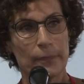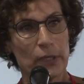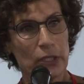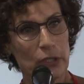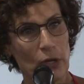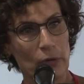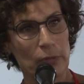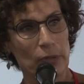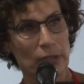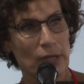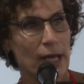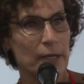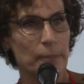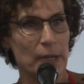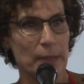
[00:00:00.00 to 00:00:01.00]
you know, a
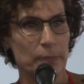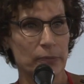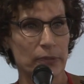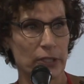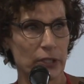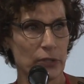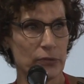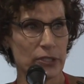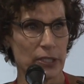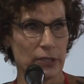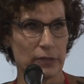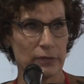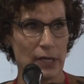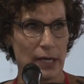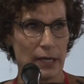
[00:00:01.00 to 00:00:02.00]
lot of people that use it
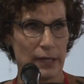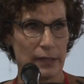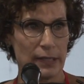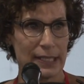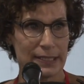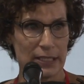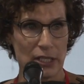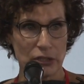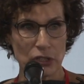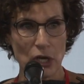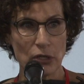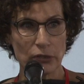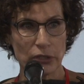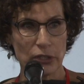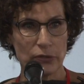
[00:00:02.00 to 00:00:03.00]
uh, as an
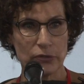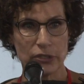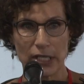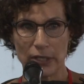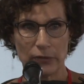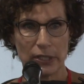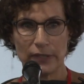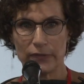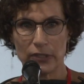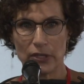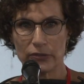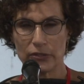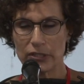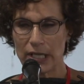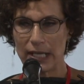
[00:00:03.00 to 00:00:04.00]
adult use, they don't even
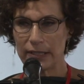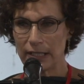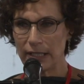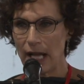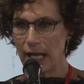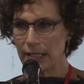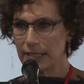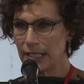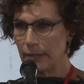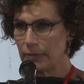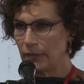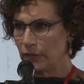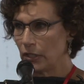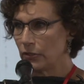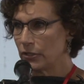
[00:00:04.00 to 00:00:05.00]
understand the concept
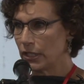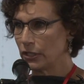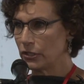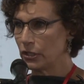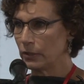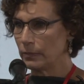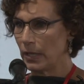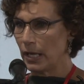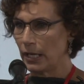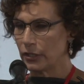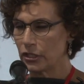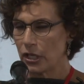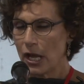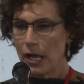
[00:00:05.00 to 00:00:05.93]
of using too much.